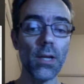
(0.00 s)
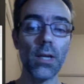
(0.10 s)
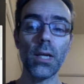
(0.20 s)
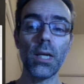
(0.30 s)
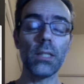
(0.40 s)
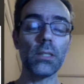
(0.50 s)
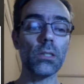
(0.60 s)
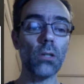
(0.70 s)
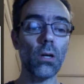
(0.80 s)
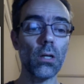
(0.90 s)
It's
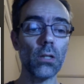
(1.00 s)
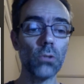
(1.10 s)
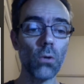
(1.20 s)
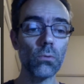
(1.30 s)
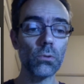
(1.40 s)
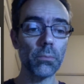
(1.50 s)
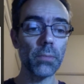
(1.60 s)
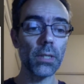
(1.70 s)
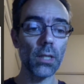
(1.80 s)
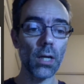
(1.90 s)
known to
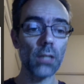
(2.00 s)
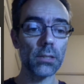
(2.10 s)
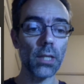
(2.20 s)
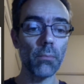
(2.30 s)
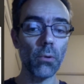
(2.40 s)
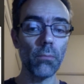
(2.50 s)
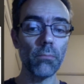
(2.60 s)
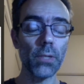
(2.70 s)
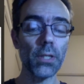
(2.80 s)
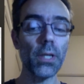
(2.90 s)
be unstable.
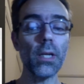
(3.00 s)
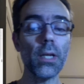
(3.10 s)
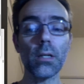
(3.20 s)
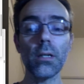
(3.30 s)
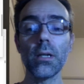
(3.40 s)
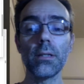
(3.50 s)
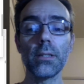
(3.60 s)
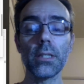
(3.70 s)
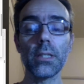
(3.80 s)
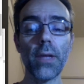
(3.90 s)
But here, this
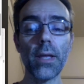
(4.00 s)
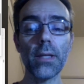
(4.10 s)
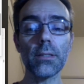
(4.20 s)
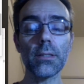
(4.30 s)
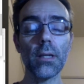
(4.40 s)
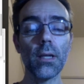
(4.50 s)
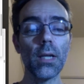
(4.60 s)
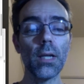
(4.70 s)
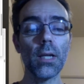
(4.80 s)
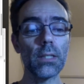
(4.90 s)
phase
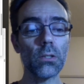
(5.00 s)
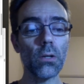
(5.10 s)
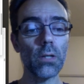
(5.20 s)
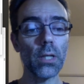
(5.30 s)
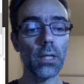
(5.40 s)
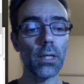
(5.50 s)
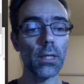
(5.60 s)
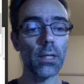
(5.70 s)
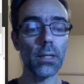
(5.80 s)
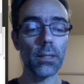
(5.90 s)
is only
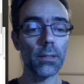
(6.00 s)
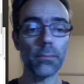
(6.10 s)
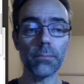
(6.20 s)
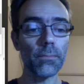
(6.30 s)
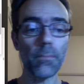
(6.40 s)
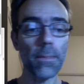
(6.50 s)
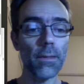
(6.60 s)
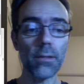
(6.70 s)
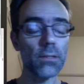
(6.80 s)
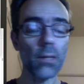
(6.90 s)
is
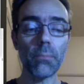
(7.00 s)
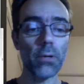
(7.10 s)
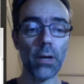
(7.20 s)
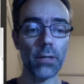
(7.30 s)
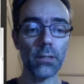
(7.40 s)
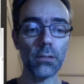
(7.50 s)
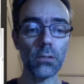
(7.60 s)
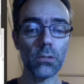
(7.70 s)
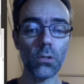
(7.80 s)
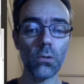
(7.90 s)
temporary.
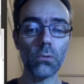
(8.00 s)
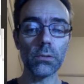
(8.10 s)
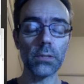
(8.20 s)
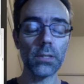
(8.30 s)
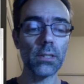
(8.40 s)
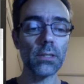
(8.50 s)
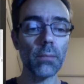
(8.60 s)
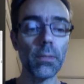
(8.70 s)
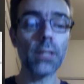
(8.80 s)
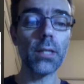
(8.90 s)
So this
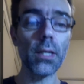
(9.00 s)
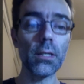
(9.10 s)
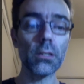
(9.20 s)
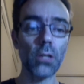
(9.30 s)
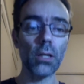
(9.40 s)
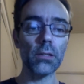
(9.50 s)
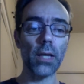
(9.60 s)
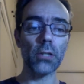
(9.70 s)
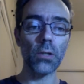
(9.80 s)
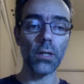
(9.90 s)
instability is not
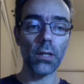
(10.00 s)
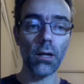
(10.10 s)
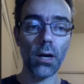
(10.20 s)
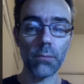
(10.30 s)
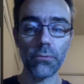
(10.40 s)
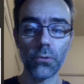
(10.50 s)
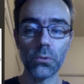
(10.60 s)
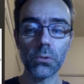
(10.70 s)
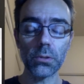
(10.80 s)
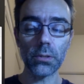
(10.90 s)
actually harmful
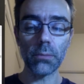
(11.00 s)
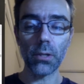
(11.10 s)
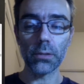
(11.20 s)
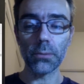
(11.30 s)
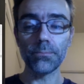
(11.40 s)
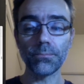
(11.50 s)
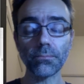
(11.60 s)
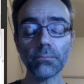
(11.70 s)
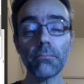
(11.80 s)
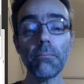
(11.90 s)
to the model.
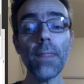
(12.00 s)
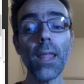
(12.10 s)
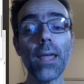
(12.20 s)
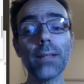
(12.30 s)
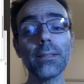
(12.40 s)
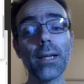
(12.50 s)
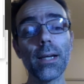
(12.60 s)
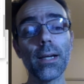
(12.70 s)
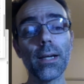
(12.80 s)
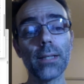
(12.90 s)
And
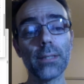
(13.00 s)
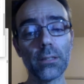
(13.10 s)
at the end of